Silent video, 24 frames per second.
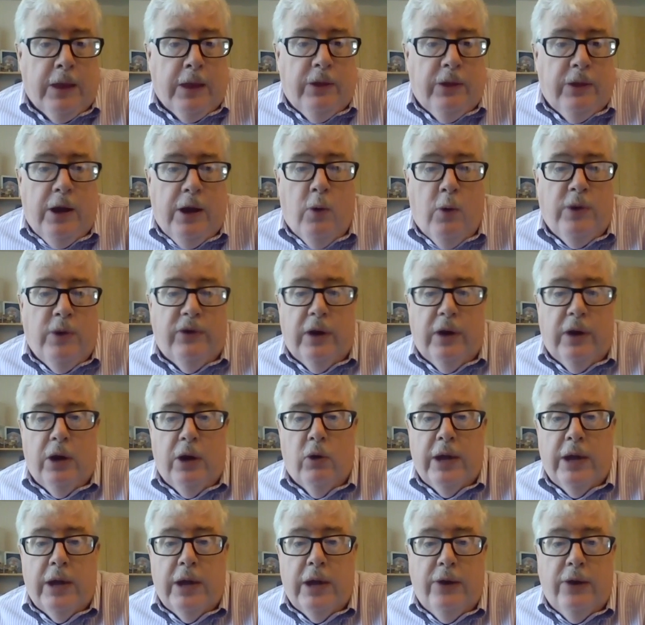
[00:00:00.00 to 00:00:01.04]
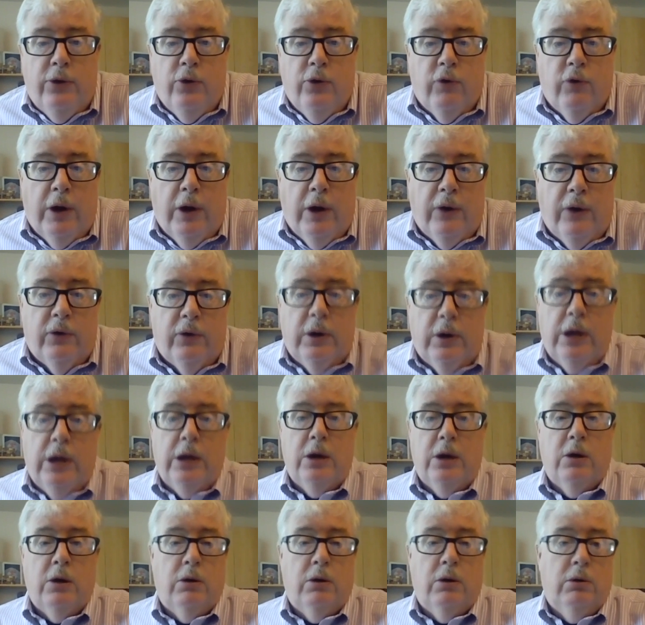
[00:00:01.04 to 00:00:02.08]
They always said they only had two drinks, and they
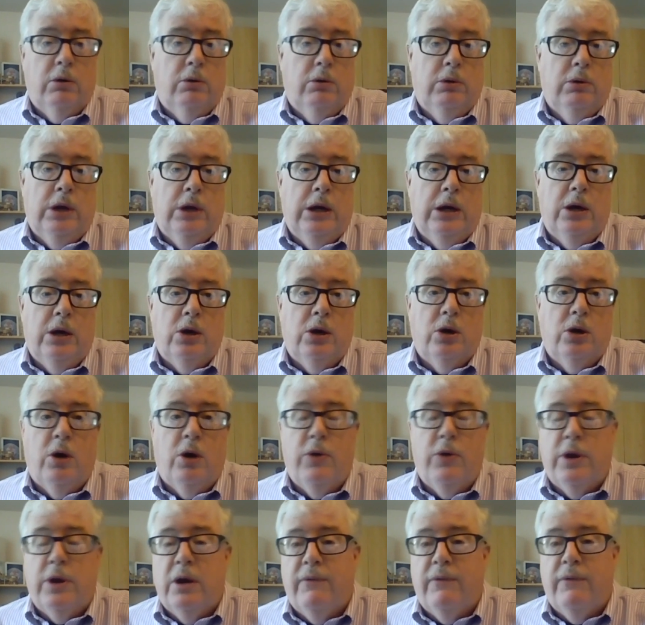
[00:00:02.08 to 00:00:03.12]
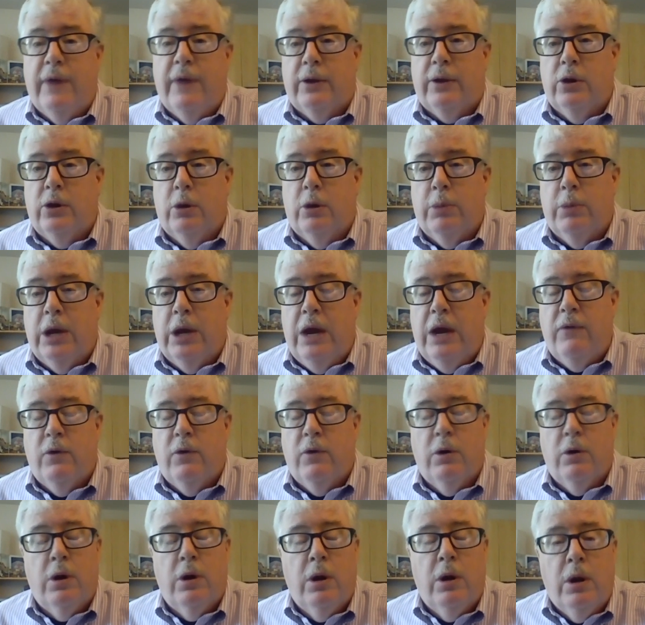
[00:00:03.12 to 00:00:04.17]
didn't they didn't know that it affected their
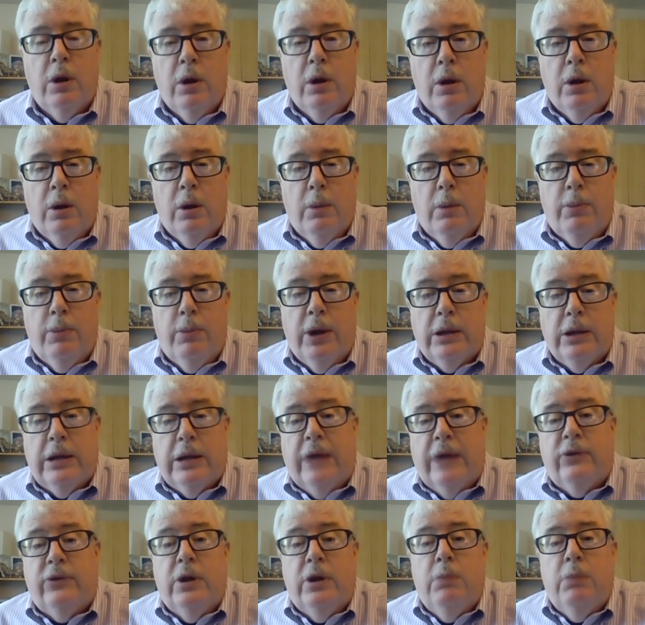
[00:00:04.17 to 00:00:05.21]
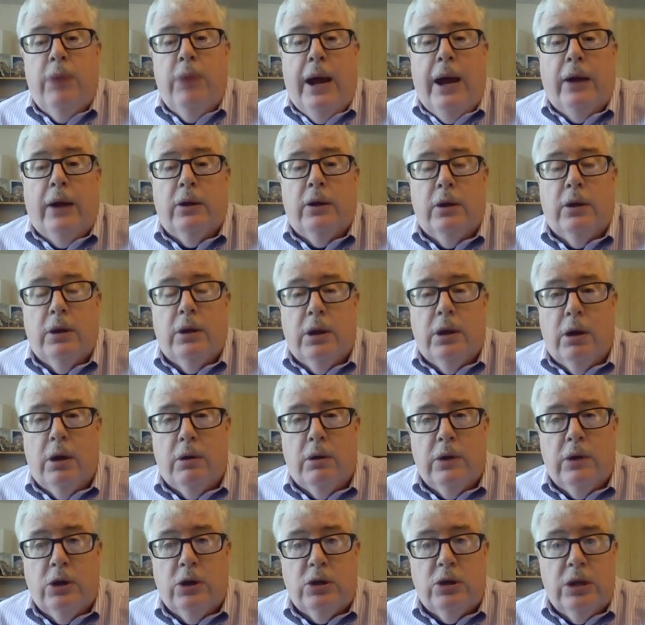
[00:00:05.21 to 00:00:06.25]
behavior. But that's an impact, you
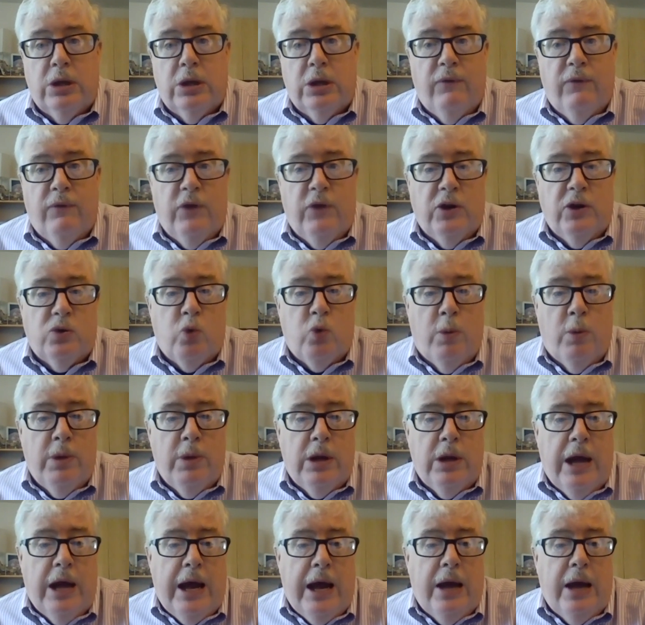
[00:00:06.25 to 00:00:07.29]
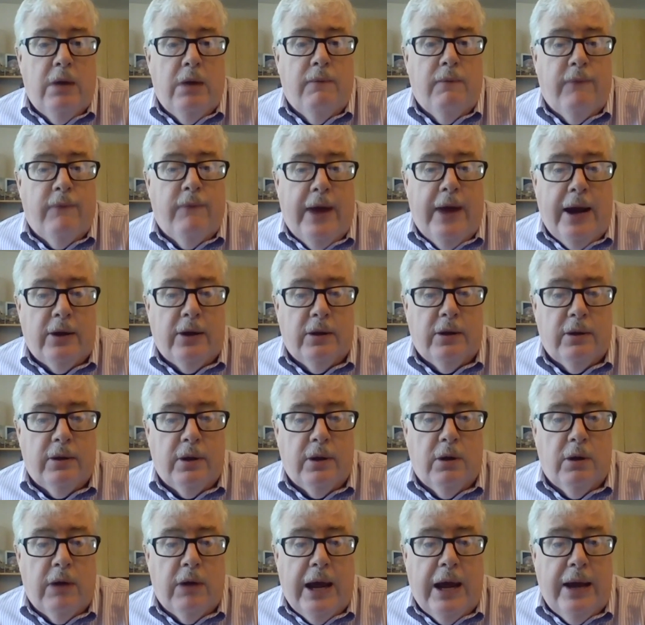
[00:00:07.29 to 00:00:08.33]
know. This if this woman had in fact,
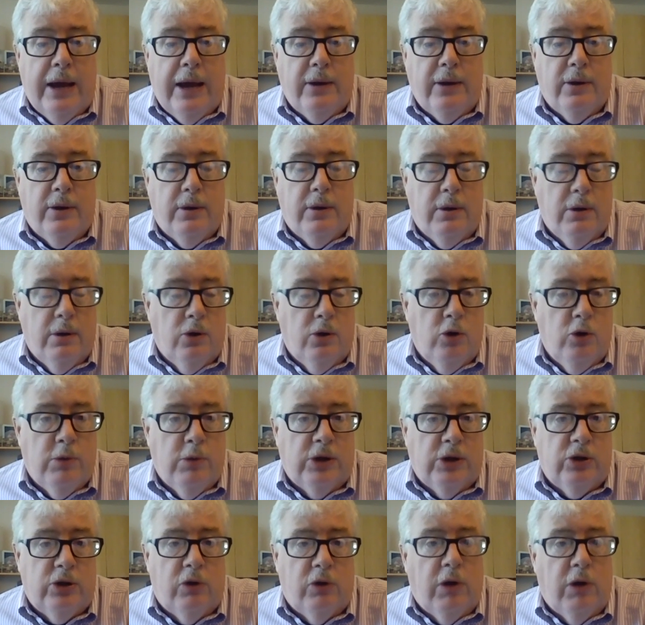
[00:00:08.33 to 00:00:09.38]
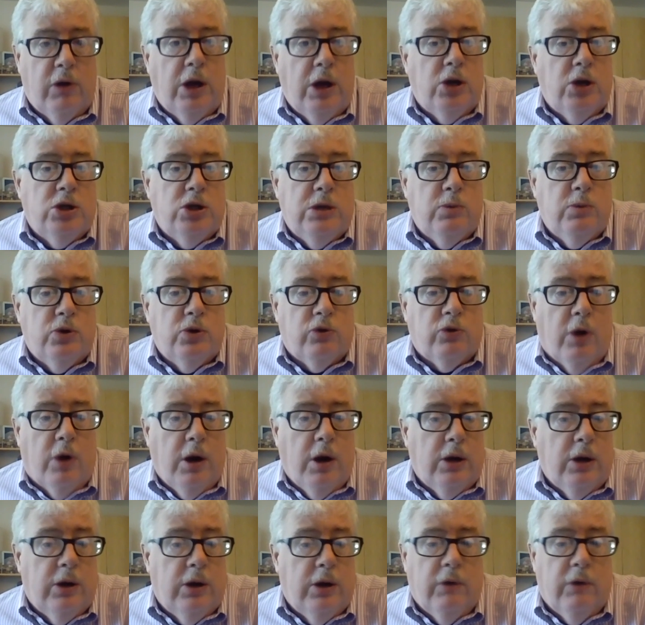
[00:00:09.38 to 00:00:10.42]
you know, had too much to drink and she was
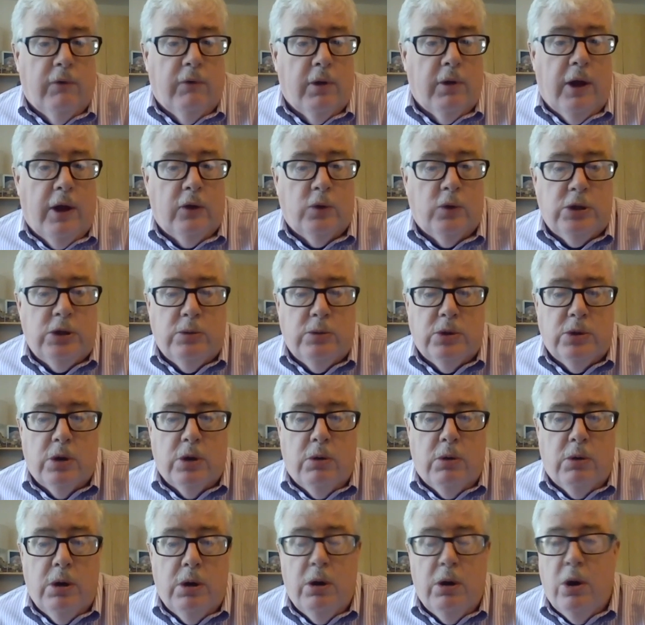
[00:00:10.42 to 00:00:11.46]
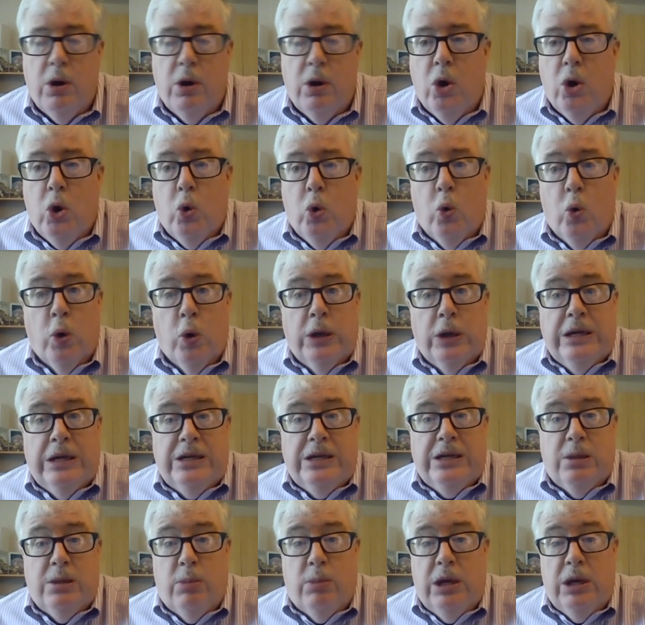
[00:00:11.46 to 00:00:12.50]
drunk, didn't realize what she was doing, or did
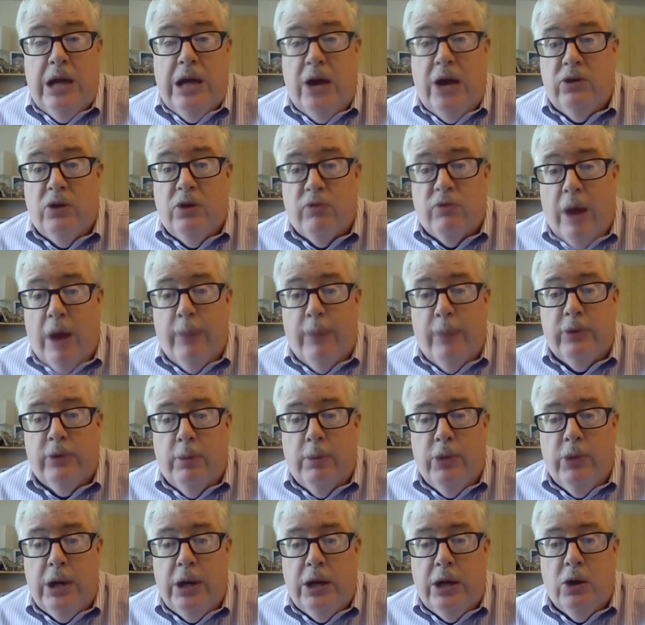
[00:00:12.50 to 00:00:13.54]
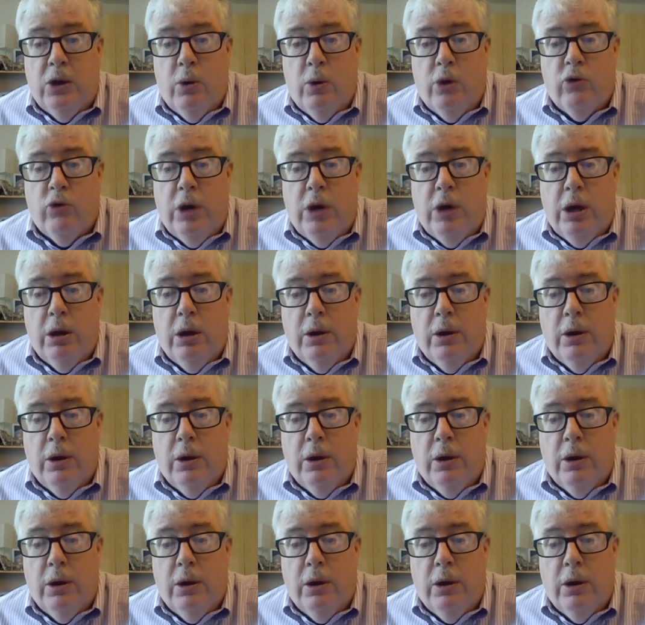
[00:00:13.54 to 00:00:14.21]
somebody actually drop something into her drink?